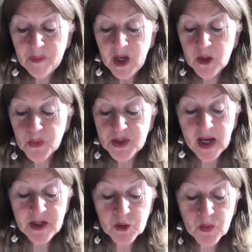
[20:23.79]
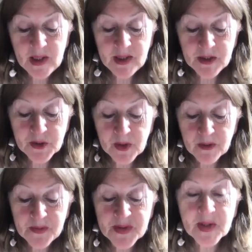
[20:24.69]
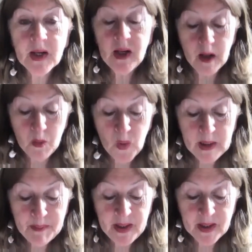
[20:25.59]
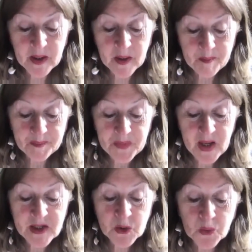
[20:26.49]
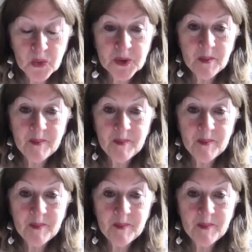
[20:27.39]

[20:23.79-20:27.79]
it would tend greatly to their physical well-being, end quote.